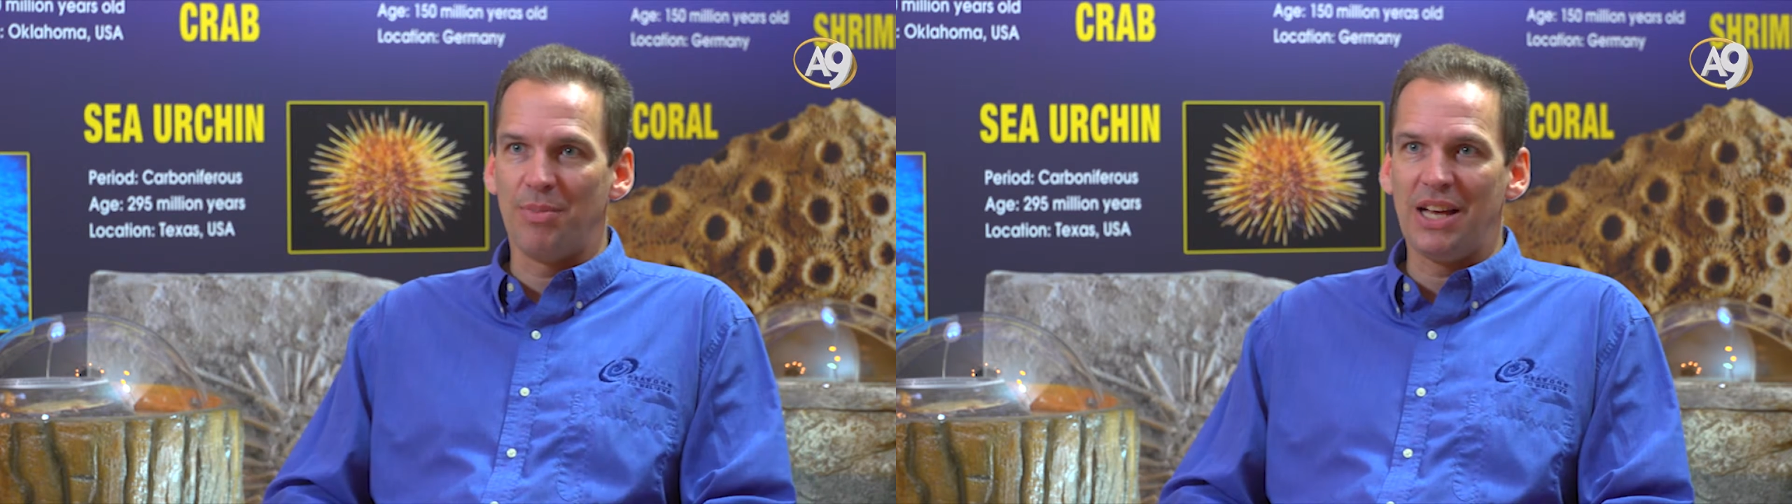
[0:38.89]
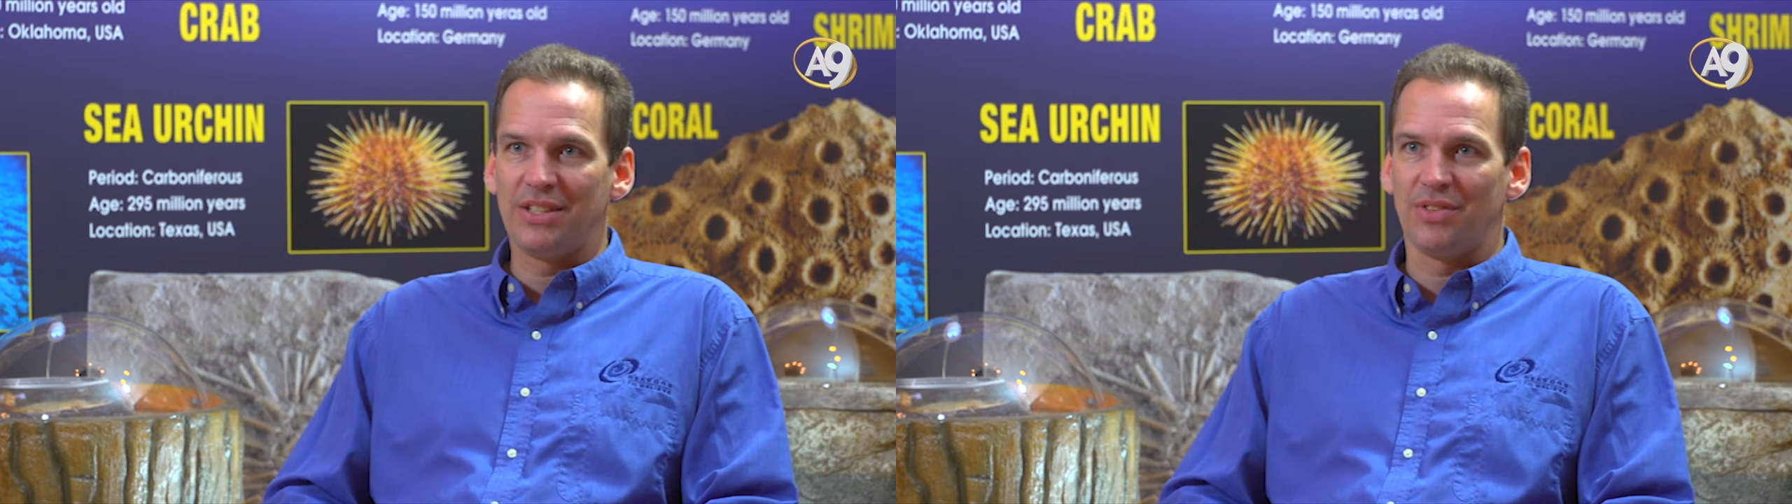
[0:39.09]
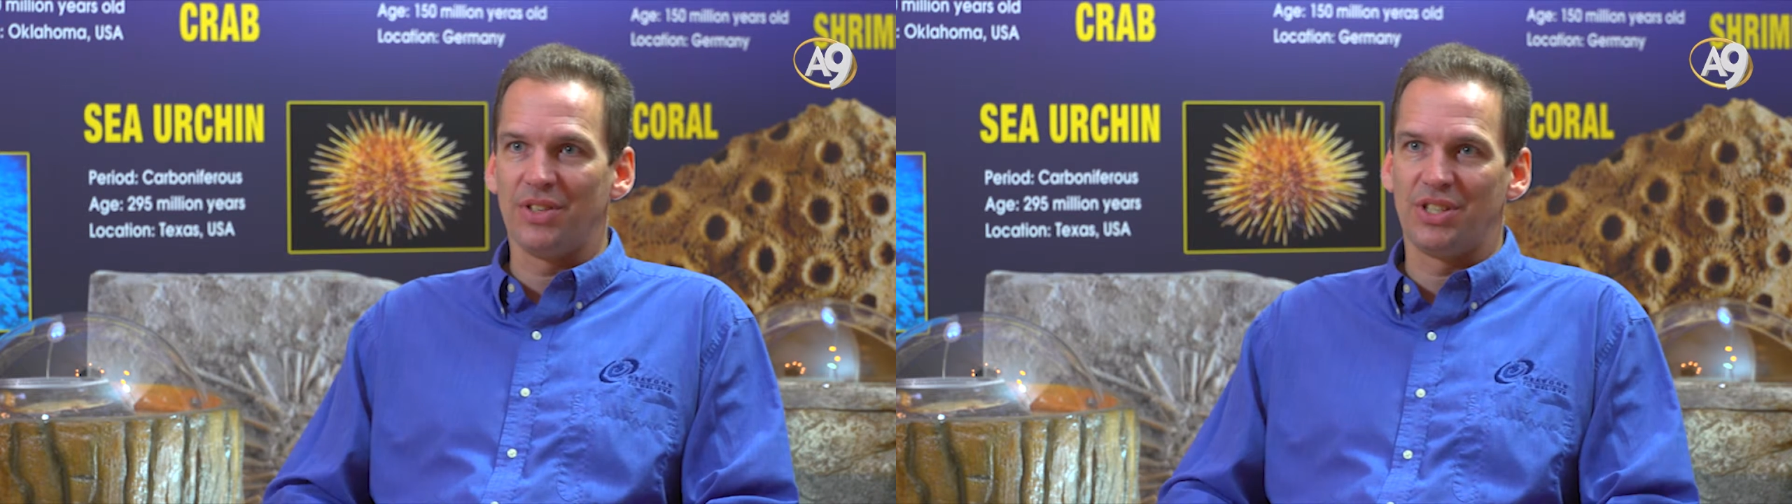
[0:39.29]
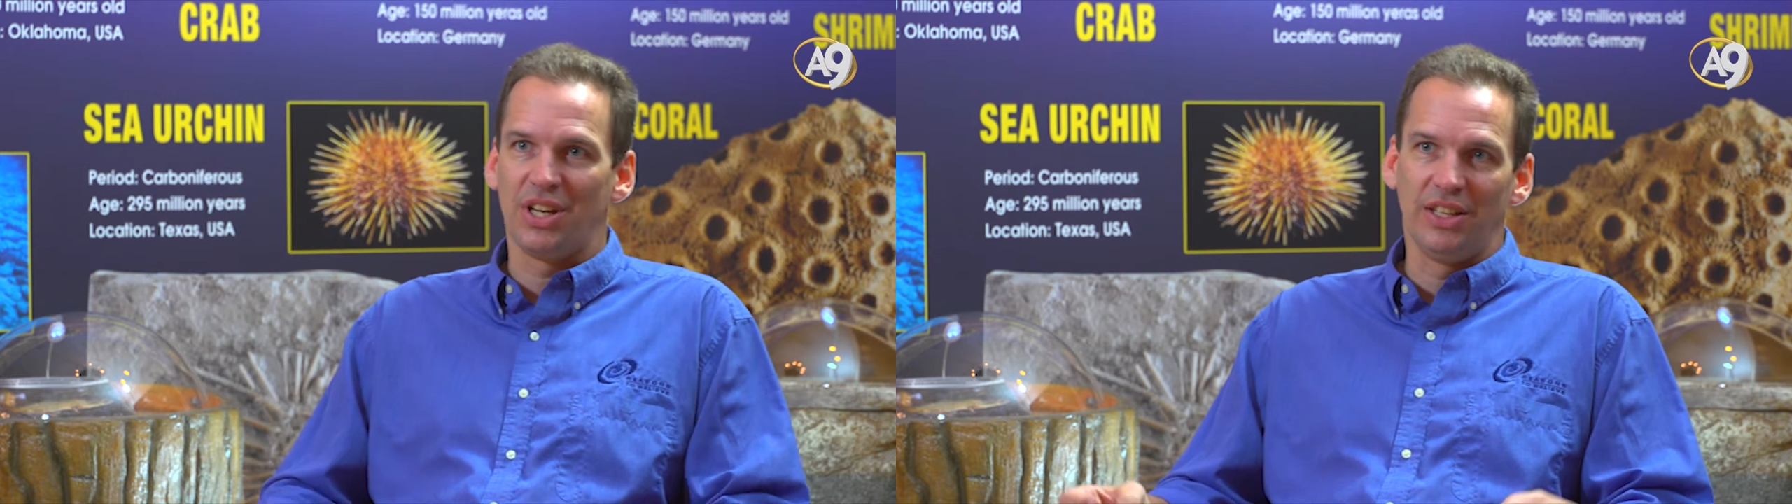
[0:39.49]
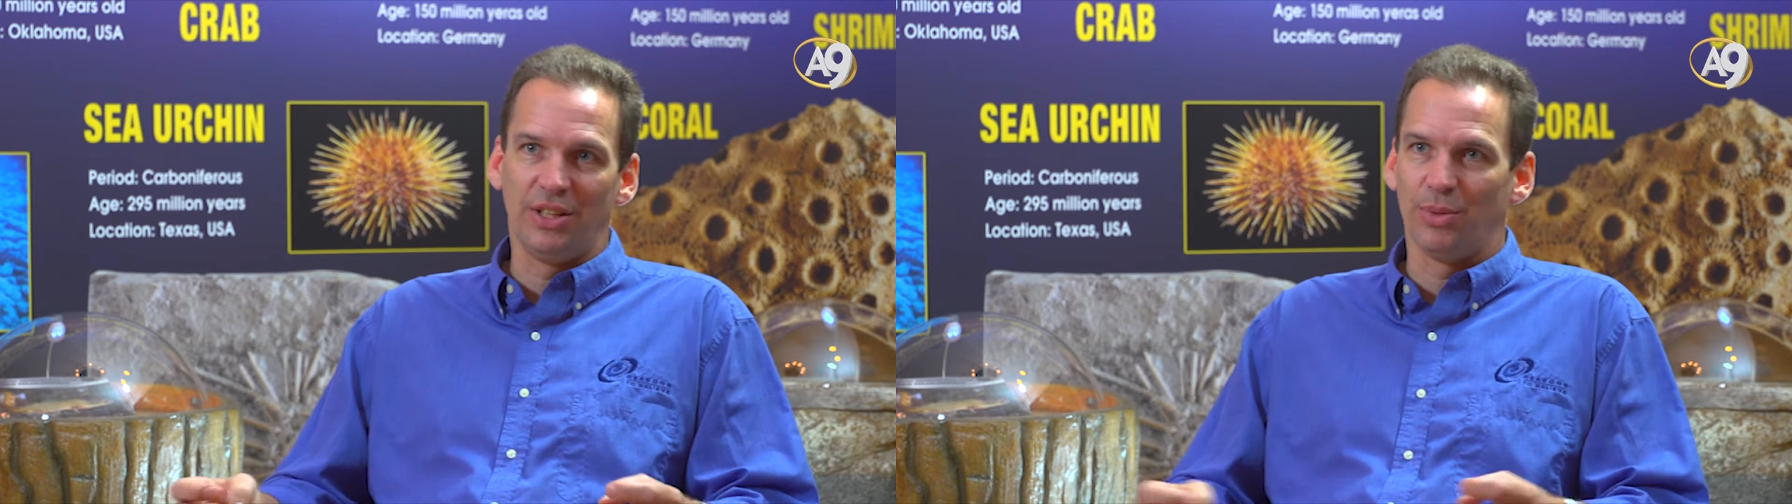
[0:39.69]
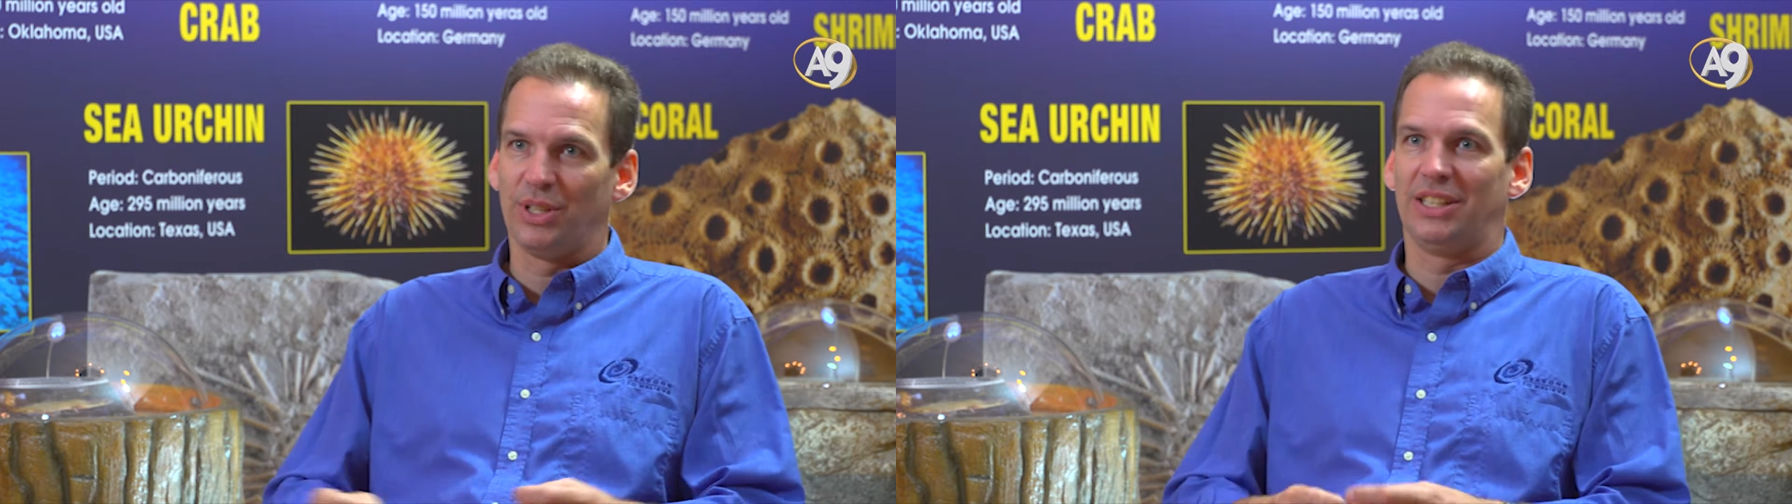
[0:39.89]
the mass of the sun that were